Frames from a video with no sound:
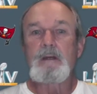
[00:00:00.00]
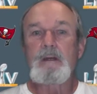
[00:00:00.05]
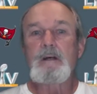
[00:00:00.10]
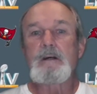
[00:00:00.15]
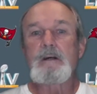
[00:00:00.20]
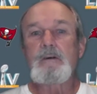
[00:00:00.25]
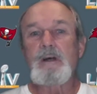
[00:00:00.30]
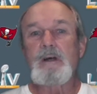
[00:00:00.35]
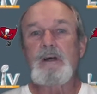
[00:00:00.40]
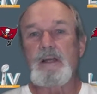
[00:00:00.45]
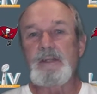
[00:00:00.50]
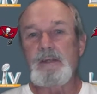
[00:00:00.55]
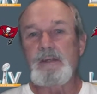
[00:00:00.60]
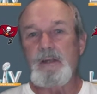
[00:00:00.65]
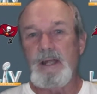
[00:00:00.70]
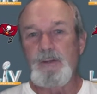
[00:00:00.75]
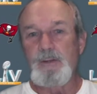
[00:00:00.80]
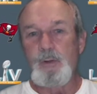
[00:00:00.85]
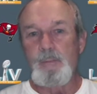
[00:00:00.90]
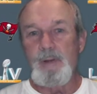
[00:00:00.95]
Well, you know,
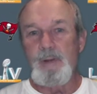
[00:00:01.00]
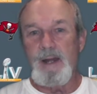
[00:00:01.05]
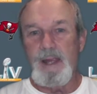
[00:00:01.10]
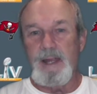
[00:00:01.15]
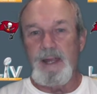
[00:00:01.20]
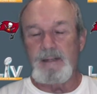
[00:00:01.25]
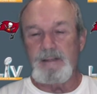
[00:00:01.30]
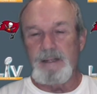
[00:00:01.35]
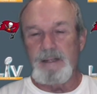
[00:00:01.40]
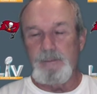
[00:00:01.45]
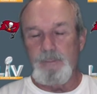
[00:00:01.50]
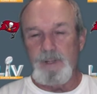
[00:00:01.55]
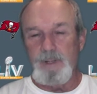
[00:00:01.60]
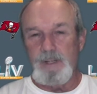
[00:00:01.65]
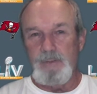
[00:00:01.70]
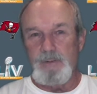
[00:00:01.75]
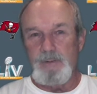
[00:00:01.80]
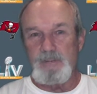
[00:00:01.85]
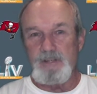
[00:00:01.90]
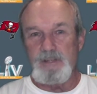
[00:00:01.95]
I knew about Anthony when
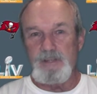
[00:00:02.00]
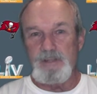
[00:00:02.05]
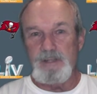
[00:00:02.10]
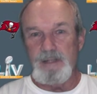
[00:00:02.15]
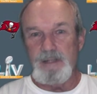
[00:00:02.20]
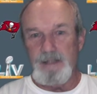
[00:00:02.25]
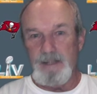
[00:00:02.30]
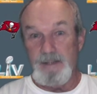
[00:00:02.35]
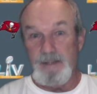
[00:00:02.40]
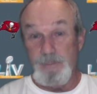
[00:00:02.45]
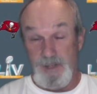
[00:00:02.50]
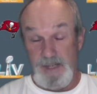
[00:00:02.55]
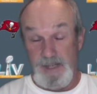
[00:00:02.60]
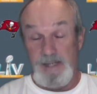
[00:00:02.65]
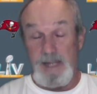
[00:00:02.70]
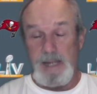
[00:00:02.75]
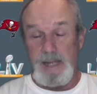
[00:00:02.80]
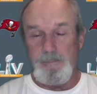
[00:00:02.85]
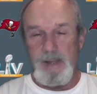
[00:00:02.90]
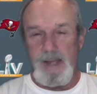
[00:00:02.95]
he was when he
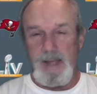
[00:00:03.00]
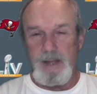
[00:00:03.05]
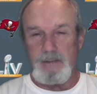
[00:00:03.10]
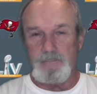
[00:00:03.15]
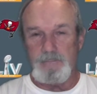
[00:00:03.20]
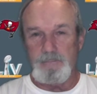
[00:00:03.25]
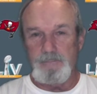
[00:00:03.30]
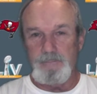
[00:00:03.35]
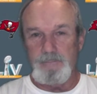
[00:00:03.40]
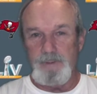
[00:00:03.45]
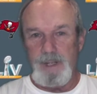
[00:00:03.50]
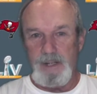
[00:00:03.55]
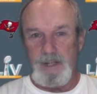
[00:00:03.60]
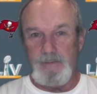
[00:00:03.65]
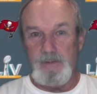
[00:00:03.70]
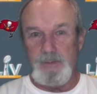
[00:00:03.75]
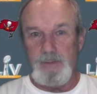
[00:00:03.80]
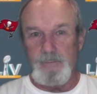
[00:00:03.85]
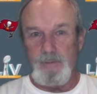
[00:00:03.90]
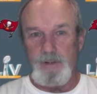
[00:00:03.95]
came out of the
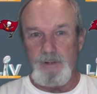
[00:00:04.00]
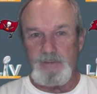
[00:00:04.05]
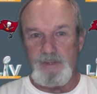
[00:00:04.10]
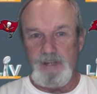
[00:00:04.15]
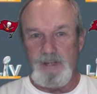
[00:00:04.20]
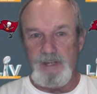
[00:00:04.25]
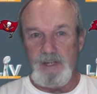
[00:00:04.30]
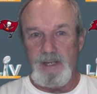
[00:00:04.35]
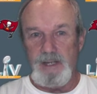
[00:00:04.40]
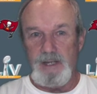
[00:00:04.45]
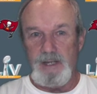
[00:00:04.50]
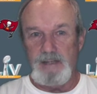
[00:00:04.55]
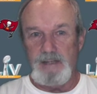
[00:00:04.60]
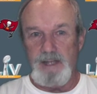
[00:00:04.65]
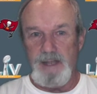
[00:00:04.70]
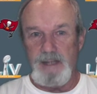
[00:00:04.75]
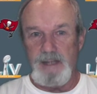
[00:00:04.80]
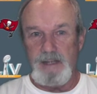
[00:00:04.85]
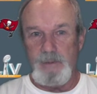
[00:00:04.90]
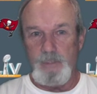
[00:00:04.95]
university in
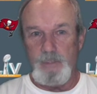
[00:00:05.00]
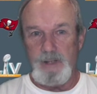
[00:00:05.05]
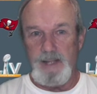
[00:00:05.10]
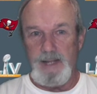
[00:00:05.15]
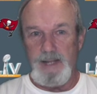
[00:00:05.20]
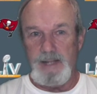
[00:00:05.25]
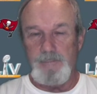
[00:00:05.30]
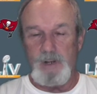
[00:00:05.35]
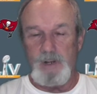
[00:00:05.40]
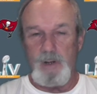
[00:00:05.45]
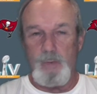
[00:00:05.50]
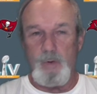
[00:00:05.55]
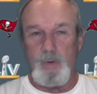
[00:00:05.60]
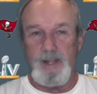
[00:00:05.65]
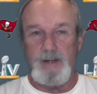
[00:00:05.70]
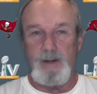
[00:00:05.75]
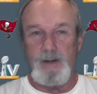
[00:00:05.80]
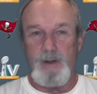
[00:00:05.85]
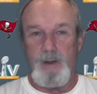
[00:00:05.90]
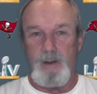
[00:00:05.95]
Canada. We had him on our
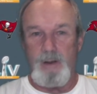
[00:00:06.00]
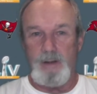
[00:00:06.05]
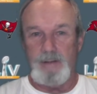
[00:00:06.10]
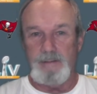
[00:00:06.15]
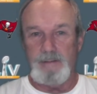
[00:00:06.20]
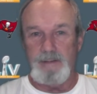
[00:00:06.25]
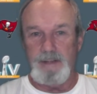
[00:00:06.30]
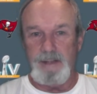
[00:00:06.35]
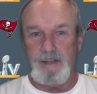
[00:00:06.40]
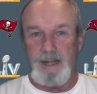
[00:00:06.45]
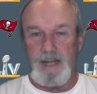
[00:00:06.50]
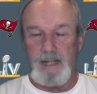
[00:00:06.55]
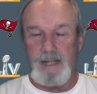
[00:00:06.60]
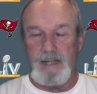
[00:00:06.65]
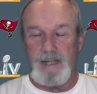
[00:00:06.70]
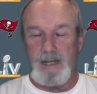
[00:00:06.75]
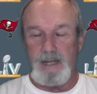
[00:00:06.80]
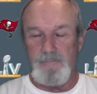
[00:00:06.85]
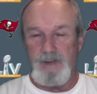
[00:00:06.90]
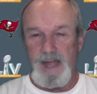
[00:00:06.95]
radar, and I
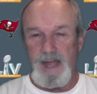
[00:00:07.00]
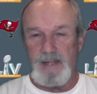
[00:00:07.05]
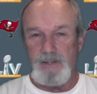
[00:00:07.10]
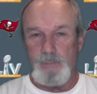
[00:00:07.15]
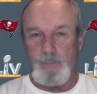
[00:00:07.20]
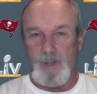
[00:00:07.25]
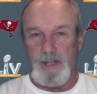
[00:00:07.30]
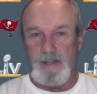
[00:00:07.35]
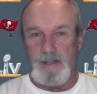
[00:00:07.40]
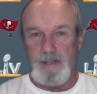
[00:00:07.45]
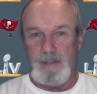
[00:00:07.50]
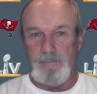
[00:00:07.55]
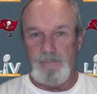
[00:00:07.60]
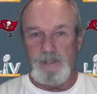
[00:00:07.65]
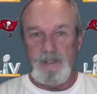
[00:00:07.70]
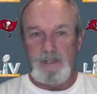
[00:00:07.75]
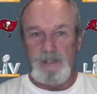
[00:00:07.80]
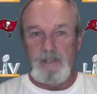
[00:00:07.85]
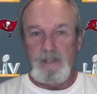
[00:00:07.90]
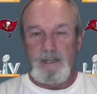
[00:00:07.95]
evaluated him
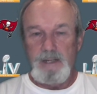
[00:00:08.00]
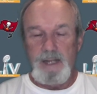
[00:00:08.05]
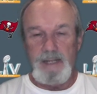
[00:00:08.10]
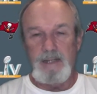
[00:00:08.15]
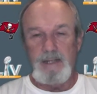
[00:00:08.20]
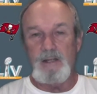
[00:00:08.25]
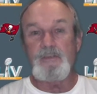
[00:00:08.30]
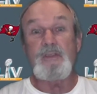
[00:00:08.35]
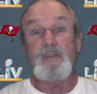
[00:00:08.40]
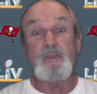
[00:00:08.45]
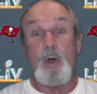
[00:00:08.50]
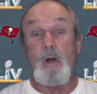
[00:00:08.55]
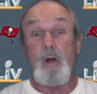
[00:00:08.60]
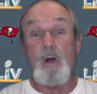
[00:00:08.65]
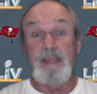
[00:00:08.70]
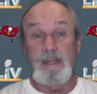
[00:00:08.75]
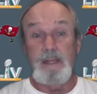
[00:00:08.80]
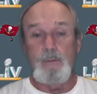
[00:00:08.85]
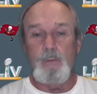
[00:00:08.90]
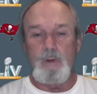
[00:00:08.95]
and thought
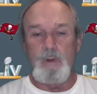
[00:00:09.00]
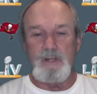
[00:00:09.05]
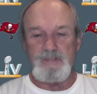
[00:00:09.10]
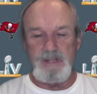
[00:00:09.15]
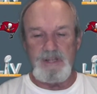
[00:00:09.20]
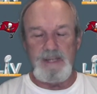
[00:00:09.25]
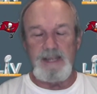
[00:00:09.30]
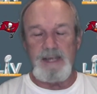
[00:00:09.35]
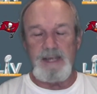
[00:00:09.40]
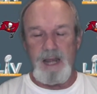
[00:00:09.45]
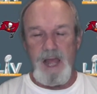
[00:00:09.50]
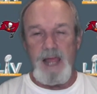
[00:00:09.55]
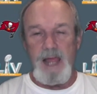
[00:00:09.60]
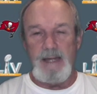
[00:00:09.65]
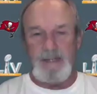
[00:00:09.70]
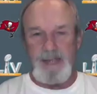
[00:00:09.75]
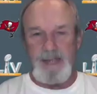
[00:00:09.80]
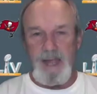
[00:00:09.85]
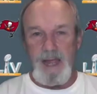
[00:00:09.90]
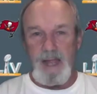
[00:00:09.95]
he was an
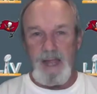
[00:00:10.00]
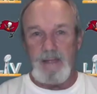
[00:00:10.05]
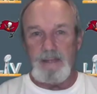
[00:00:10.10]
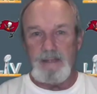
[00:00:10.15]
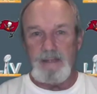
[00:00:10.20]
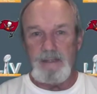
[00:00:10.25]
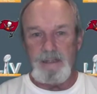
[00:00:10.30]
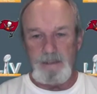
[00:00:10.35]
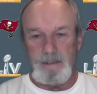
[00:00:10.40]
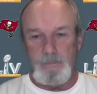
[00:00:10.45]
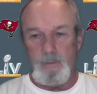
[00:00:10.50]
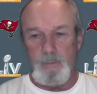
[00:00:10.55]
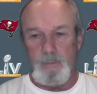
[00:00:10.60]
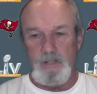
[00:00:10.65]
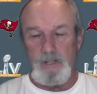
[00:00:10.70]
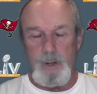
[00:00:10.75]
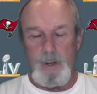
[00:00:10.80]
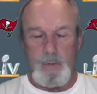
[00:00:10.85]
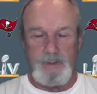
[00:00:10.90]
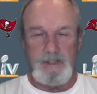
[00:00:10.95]
inline guy, what we
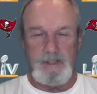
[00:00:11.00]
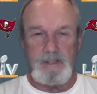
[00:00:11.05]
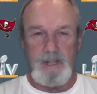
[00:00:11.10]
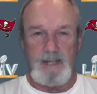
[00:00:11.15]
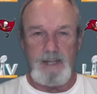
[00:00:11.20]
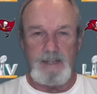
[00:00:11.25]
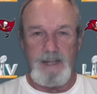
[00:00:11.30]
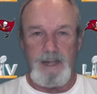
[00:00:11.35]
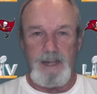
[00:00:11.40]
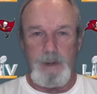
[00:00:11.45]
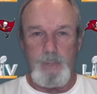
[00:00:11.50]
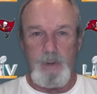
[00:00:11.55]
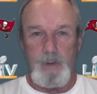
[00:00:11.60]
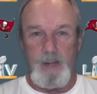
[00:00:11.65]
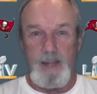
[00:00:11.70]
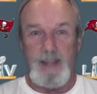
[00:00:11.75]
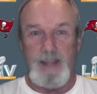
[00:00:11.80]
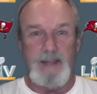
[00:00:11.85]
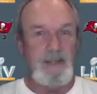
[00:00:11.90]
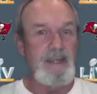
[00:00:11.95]
call an inline guy,
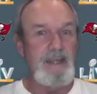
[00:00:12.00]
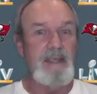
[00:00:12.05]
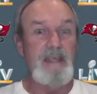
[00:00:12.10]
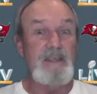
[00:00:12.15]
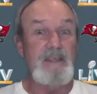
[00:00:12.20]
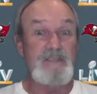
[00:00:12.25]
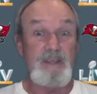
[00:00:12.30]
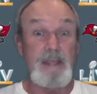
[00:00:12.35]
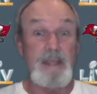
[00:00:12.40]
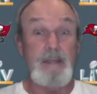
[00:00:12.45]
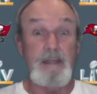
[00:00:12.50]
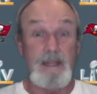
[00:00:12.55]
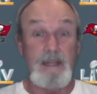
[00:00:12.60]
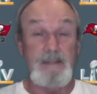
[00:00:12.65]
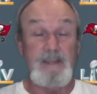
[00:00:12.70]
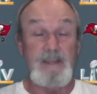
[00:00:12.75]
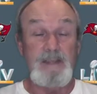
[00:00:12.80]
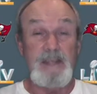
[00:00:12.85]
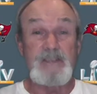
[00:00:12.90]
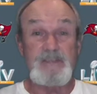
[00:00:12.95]
Y, and he
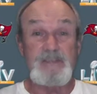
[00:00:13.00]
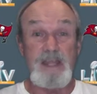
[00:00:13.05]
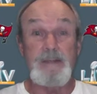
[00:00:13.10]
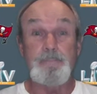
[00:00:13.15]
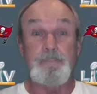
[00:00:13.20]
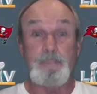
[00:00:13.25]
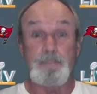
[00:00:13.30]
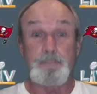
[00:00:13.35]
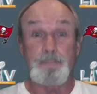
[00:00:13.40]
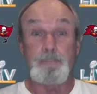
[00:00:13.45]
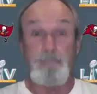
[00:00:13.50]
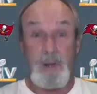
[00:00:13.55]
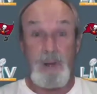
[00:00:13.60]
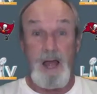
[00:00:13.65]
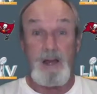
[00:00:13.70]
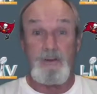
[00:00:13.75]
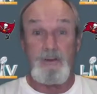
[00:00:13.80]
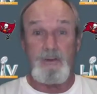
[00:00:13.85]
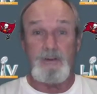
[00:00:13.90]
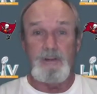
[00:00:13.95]
is a
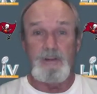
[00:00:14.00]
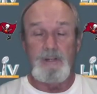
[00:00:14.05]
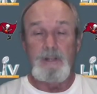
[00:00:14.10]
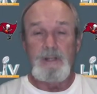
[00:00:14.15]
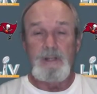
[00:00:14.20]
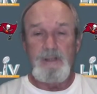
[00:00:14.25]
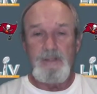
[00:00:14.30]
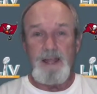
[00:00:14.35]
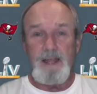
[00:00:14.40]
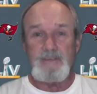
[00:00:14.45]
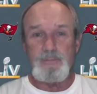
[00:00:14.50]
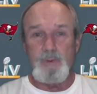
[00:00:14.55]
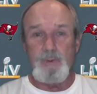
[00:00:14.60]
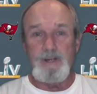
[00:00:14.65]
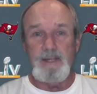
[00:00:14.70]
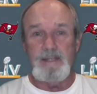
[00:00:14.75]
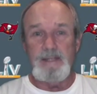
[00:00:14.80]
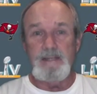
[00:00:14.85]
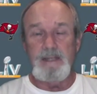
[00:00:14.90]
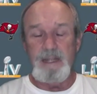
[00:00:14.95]
blocker. That's what
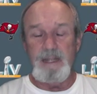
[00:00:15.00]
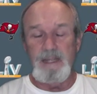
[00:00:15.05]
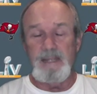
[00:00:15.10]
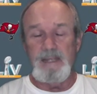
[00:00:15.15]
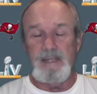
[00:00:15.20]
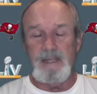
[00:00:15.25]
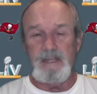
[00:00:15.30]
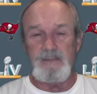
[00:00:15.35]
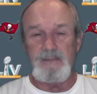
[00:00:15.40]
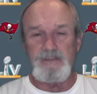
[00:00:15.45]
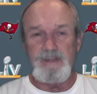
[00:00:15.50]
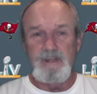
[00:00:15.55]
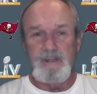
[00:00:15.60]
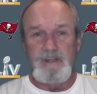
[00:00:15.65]
he is.